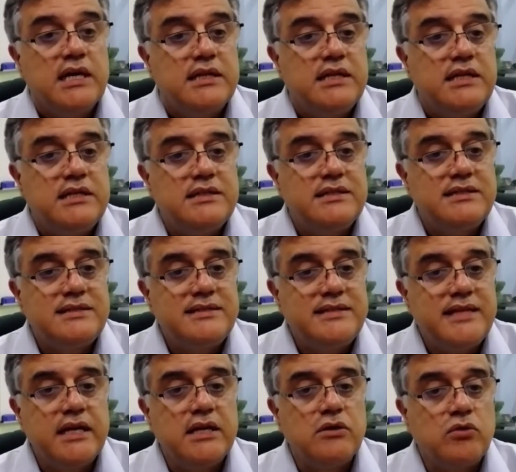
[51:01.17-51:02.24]
The
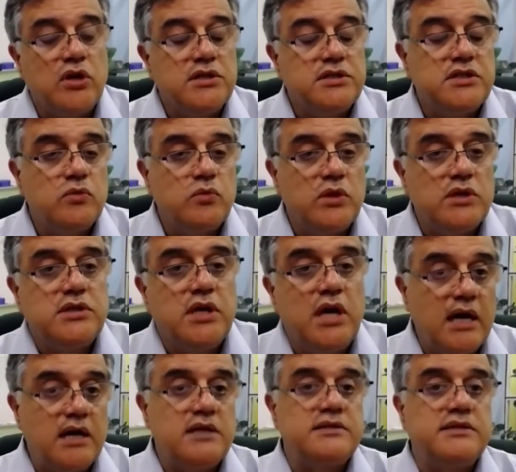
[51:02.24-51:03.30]
second question was,
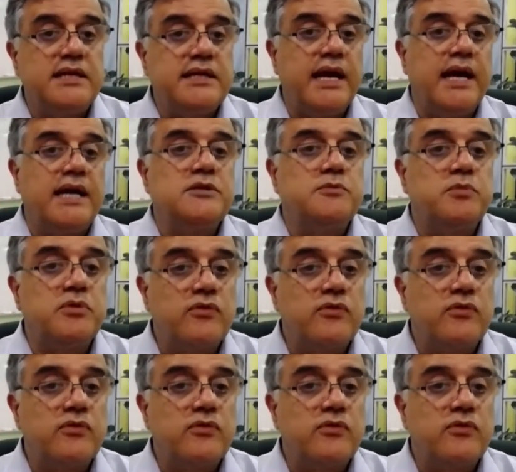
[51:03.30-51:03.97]
how does NCache